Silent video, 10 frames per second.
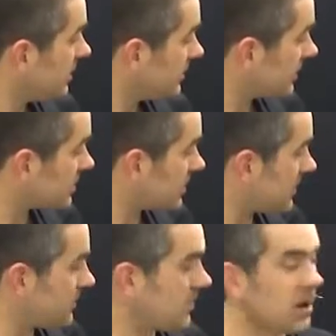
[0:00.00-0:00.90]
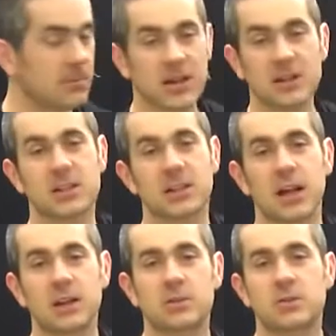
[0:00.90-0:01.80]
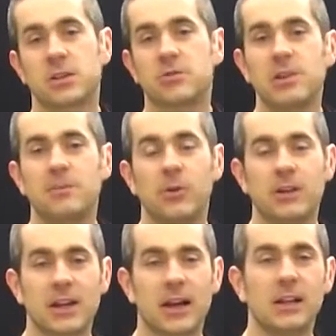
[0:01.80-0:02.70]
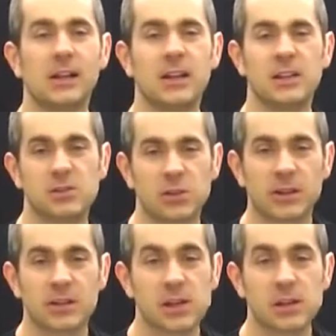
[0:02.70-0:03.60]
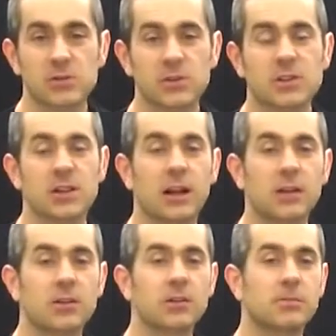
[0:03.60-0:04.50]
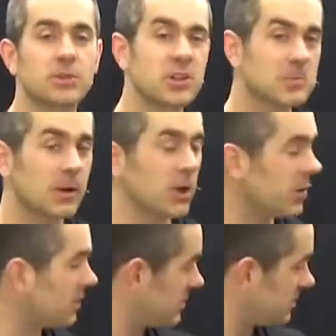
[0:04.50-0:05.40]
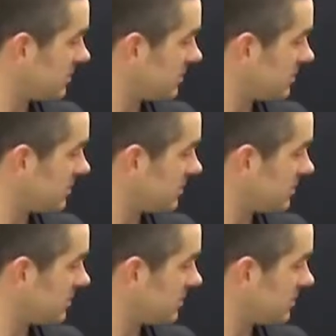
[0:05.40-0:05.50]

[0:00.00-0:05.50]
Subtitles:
First up, our mains connector is a 3-point kettle lead, so that's an industry standard, but just below it,